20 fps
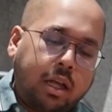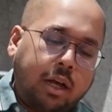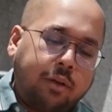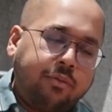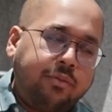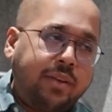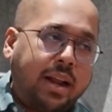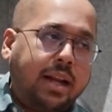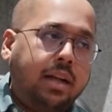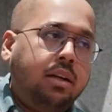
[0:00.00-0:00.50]
a
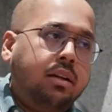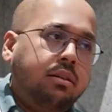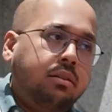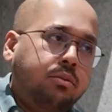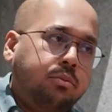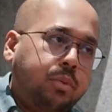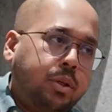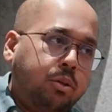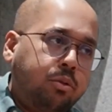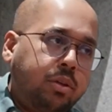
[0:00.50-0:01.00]
vendor,
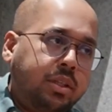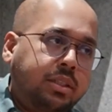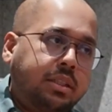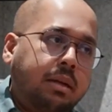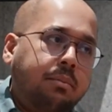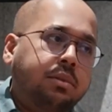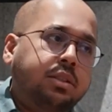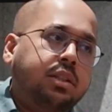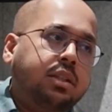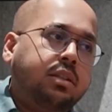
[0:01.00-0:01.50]
when you
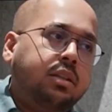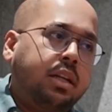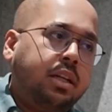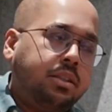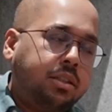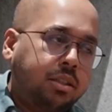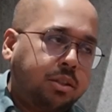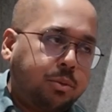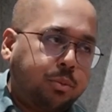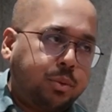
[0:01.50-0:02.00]
establish a
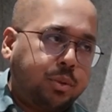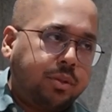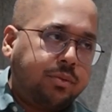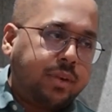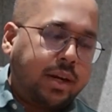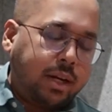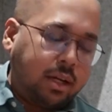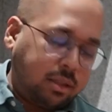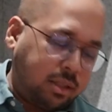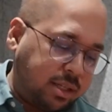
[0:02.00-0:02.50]
relationship with a
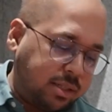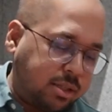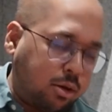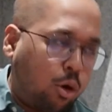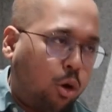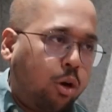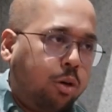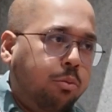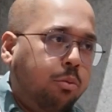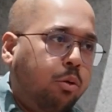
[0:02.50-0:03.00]
vendor, there is an
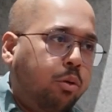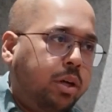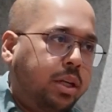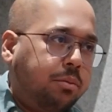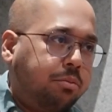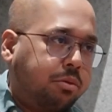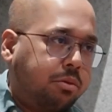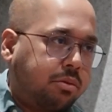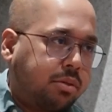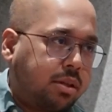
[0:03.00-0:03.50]

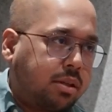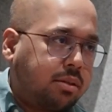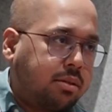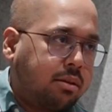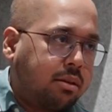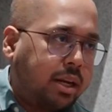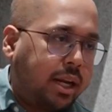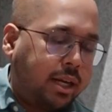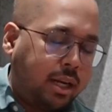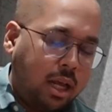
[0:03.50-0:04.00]
onboarding process,
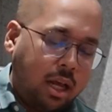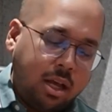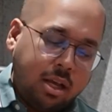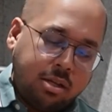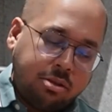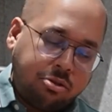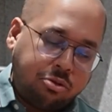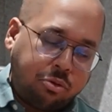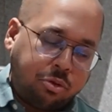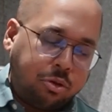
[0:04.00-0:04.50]
right?
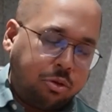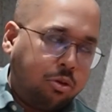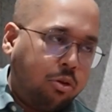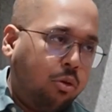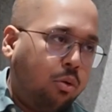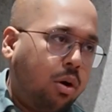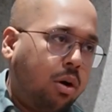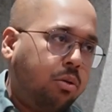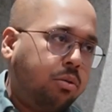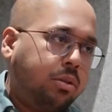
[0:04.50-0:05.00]
So you
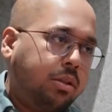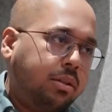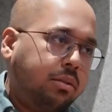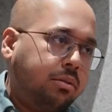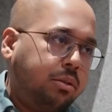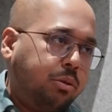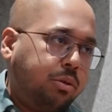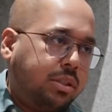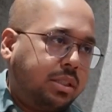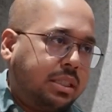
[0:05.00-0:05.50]
go out,
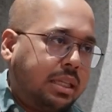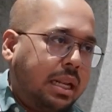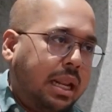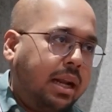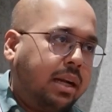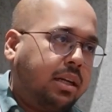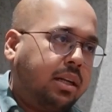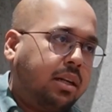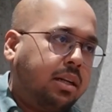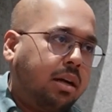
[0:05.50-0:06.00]
you
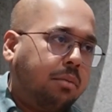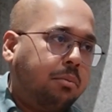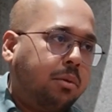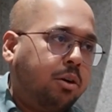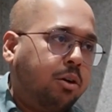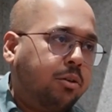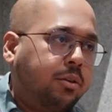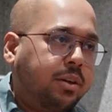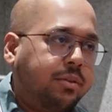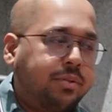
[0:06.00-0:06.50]
select a number
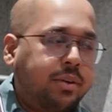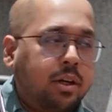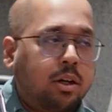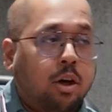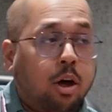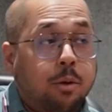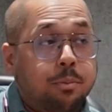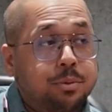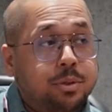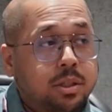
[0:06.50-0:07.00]
of different
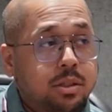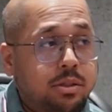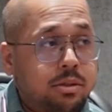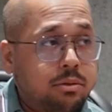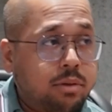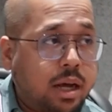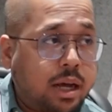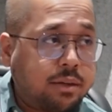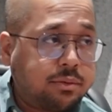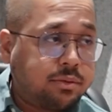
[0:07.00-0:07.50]
options
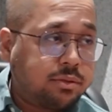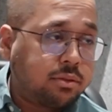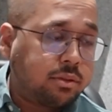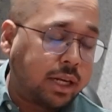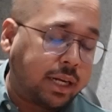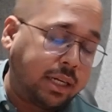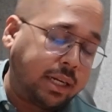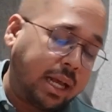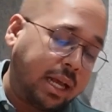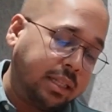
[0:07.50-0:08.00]
you have,
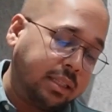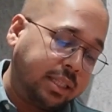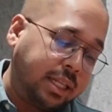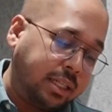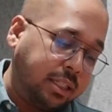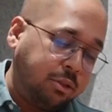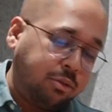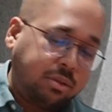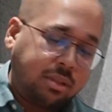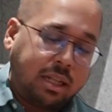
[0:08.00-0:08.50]
right? And
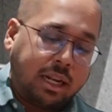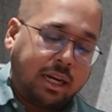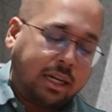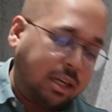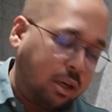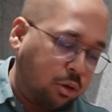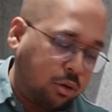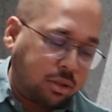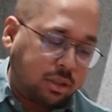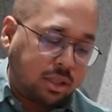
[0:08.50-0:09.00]
then you select,
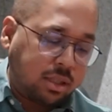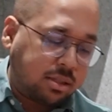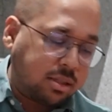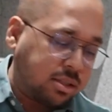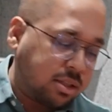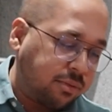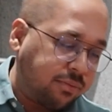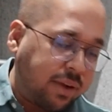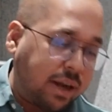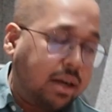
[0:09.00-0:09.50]
look, this is
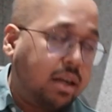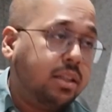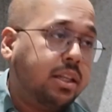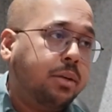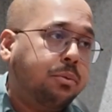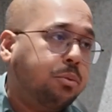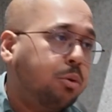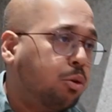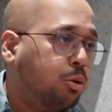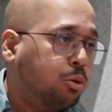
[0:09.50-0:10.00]
the vendor
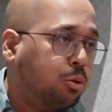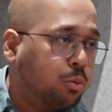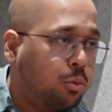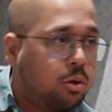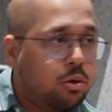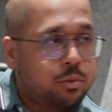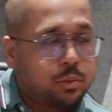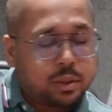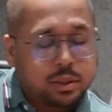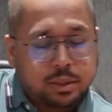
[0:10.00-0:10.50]
that we want to
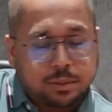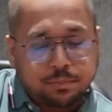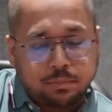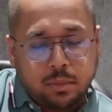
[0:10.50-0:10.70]
work with.